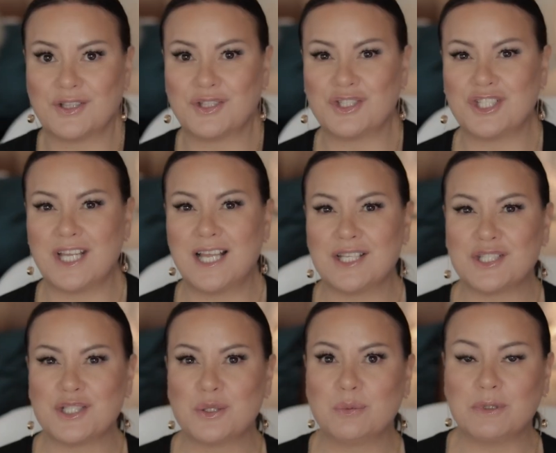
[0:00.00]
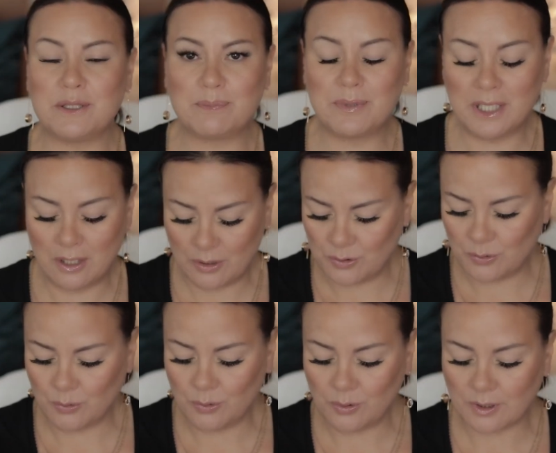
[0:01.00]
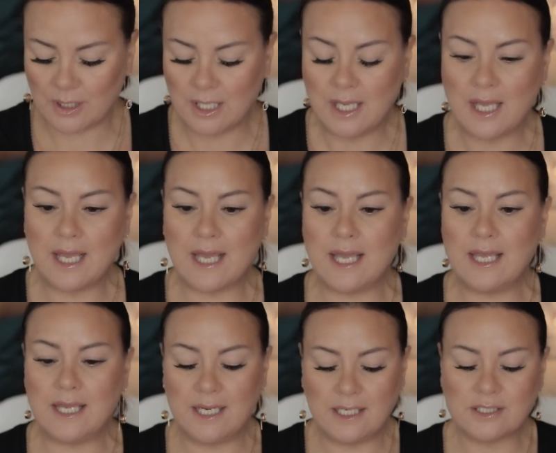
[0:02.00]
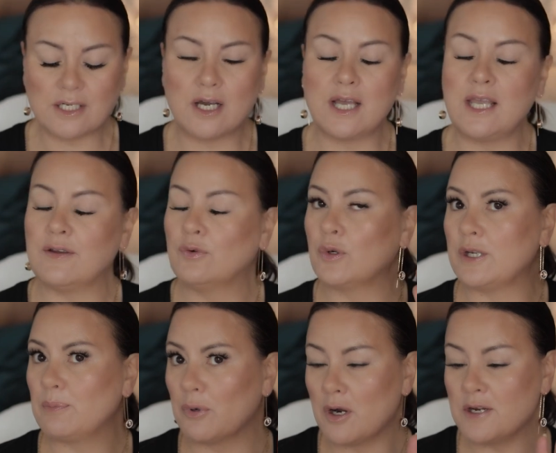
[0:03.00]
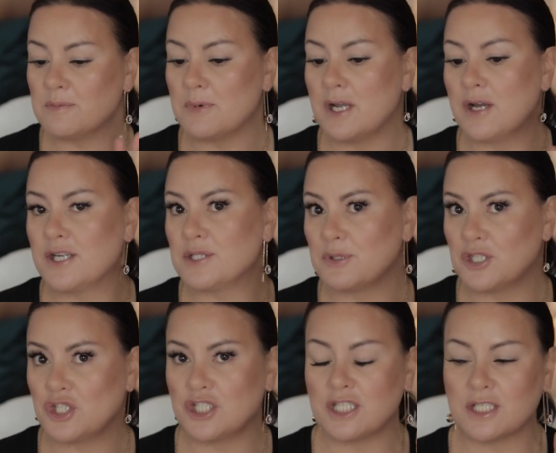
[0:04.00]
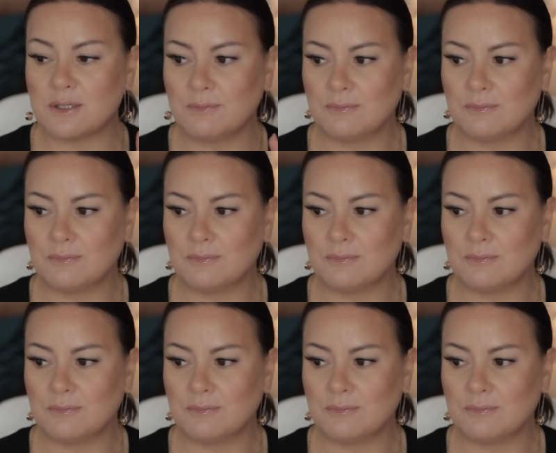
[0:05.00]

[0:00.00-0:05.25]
the Charlotte Tilbury Pillow Talk, and I have already primed my eyes with the